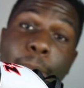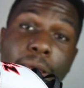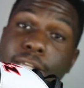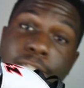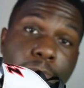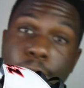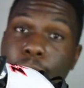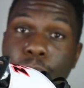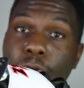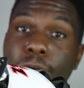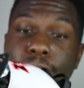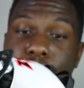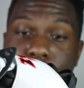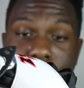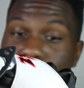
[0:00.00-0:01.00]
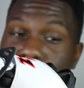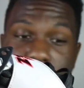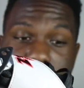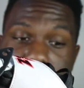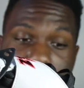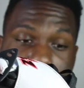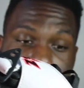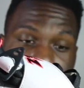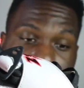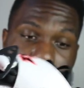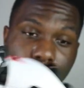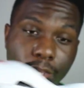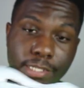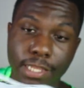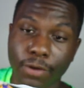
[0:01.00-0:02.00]
about to spend more for retail
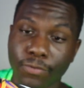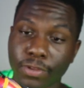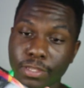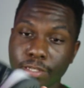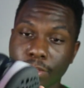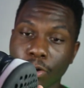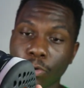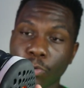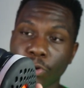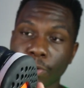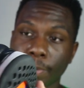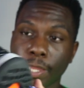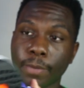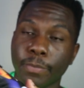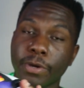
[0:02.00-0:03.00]
because I really don't wear them that